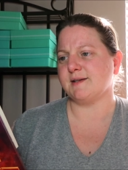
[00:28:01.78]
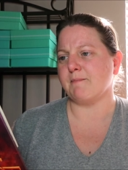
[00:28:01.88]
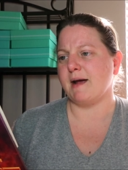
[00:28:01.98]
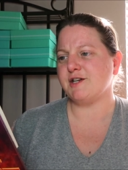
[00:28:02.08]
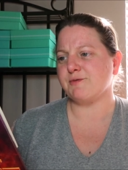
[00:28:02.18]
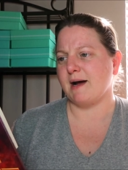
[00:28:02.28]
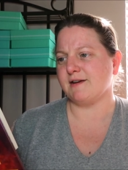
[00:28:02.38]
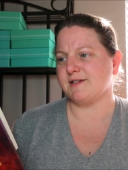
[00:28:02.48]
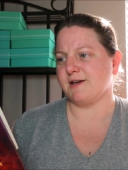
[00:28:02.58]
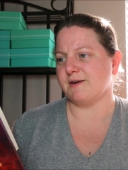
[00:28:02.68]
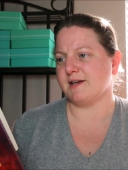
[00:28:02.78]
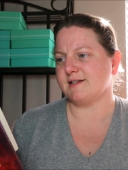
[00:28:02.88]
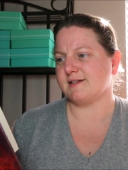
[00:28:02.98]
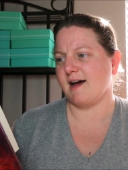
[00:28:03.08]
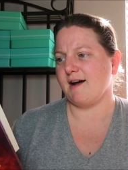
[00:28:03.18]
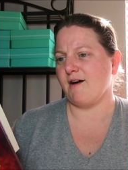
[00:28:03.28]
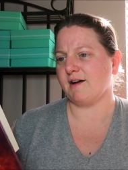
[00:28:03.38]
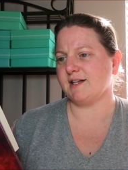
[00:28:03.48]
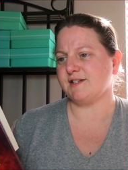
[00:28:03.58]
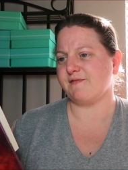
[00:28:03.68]
is a major milestone in Sky
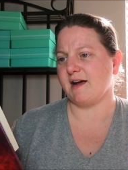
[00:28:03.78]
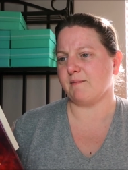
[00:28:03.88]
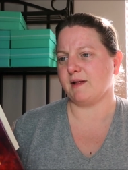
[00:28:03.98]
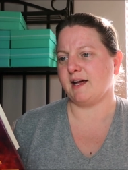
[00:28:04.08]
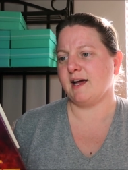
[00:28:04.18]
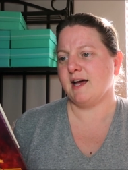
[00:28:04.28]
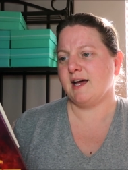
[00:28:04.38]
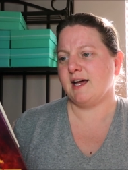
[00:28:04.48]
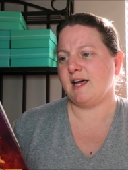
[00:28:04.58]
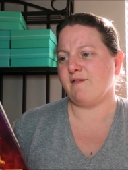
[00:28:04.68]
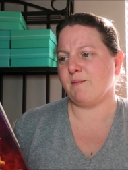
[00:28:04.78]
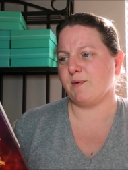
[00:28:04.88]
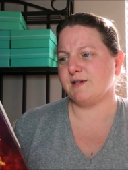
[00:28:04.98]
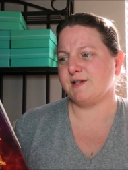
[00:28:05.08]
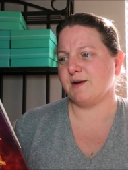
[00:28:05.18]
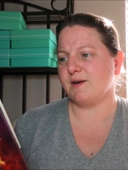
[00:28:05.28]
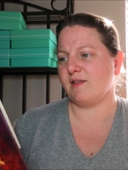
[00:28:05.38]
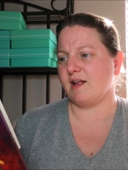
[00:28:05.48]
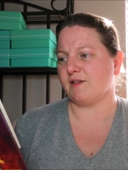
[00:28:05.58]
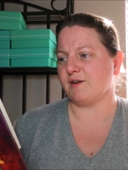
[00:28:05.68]
Hawkins' family, even more so
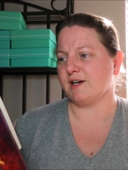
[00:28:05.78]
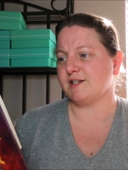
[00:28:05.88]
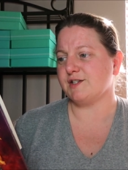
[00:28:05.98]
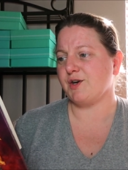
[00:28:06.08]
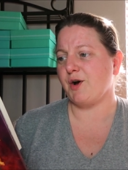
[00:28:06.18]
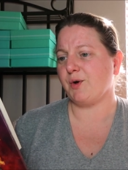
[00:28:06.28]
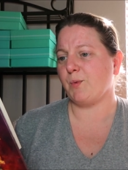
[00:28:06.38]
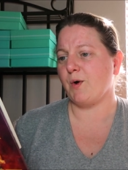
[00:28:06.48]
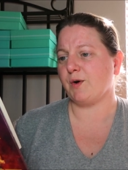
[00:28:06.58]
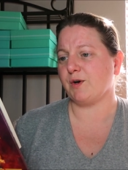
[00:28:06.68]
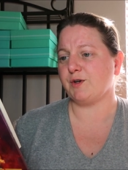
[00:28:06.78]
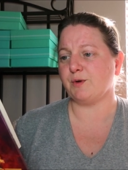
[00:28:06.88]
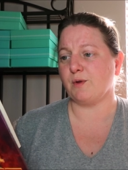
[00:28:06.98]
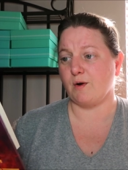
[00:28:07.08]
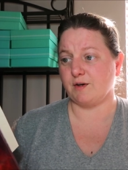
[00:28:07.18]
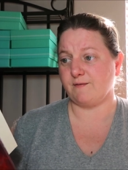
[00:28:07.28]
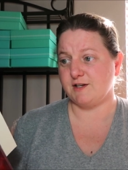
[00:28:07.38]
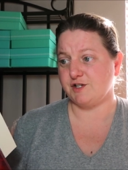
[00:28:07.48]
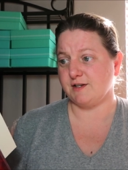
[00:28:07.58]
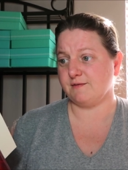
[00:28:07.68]
than learning to talk, walk, or do long
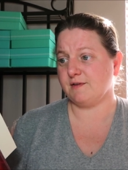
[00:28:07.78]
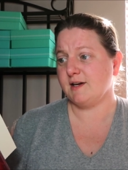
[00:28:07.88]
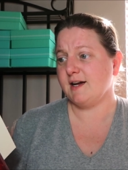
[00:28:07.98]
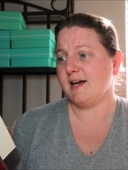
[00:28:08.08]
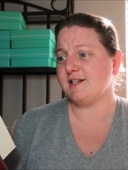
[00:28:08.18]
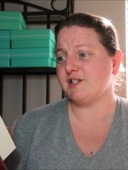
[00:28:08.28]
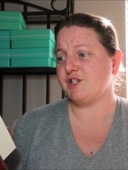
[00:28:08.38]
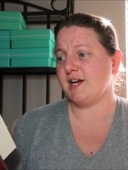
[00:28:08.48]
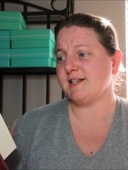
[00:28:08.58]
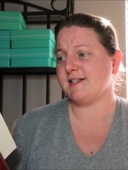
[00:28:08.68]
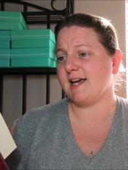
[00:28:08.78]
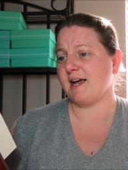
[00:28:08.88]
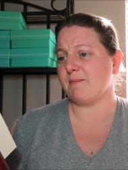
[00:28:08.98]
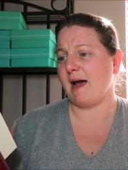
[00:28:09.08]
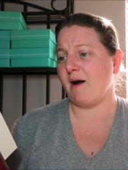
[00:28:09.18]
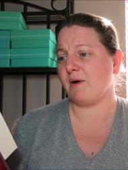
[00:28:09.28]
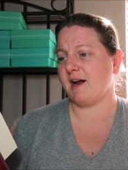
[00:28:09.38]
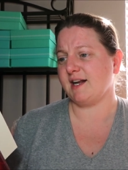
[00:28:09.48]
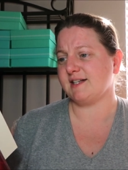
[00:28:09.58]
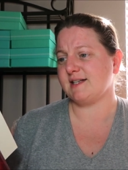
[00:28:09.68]
division. It's a chance to gain power
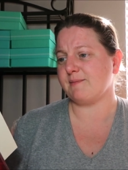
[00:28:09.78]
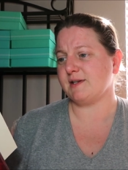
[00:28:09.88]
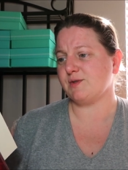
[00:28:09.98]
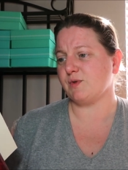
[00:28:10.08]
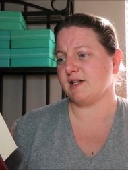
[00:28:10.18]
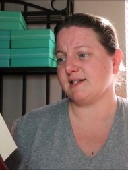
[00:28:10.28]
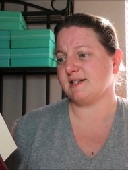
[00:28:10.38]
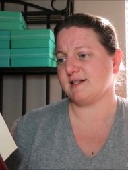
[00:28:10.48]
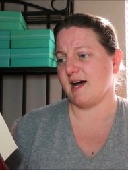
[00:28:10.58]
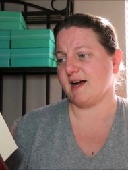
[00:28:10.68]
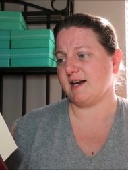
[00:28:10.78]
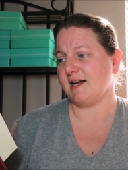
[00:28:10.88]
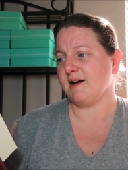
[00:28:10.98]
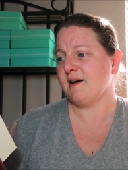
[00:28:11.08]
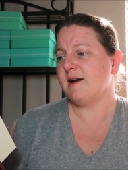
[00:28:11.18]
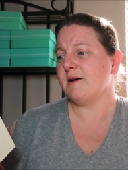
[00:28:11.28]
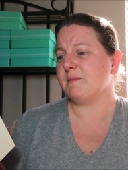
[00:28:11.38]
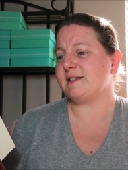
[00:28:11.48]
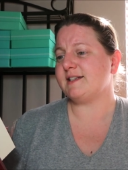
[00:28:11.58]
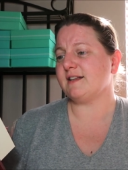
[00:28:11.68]
and acceptance within society,
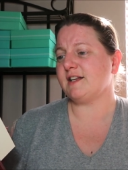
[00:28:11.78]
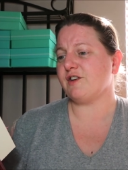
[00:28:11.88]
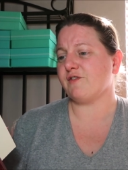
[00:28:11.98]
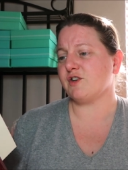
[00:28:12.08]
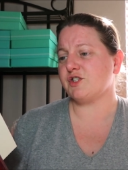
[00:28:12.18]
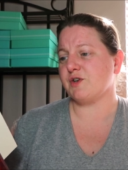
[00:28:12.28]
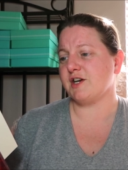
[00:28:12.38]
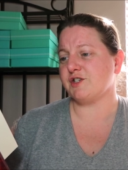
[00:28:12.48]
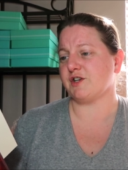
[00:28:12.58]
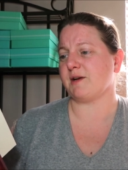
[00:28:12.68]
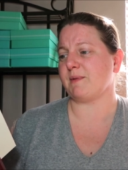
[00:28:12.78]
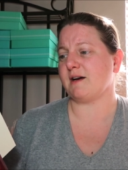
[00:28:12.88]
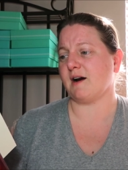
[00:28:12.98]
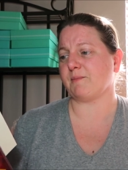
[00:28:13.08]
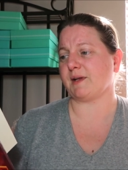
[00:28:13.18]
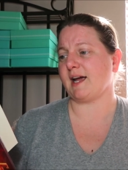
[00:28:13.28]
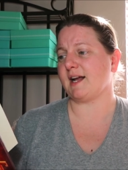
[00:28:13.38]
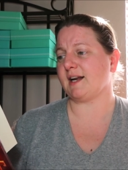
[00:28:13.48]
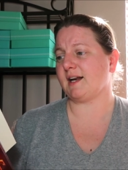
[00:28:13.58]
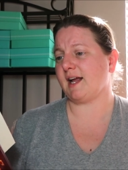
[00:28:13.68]
but stealing your first treasure can be
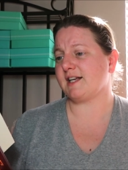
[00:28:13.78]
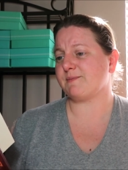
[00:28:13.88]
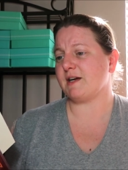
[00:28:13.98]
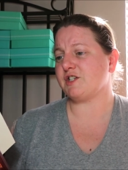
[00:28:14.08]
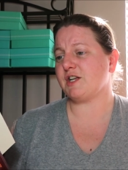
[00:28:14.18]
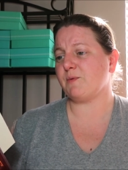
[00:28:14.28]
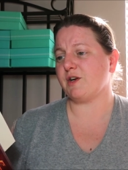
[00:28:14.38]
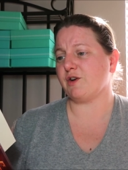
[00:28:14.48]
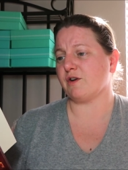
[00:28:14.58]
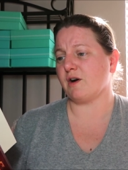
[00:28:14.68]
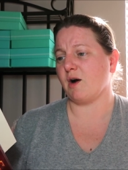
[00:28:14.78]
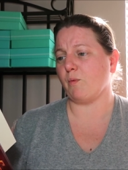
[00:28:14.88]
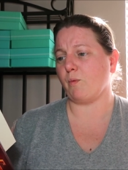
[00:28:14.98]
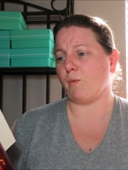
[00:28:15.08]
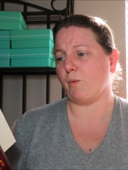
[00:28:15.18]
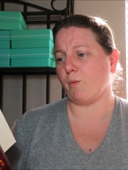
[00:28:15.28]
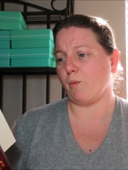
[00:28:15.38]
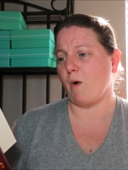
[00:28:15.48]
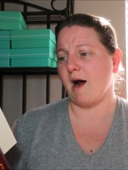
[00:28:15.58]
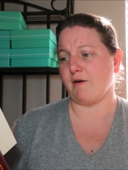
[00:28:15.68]
complicated, especially when you're a
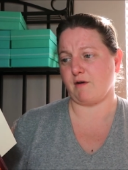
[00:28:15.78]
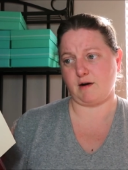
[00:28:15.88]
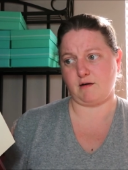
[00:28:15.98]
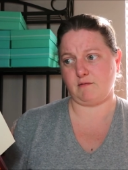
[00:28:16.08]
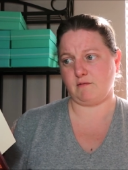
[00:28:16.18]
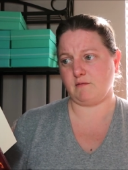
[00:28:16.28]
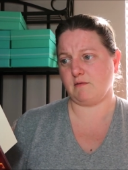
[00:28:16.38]
wyvern,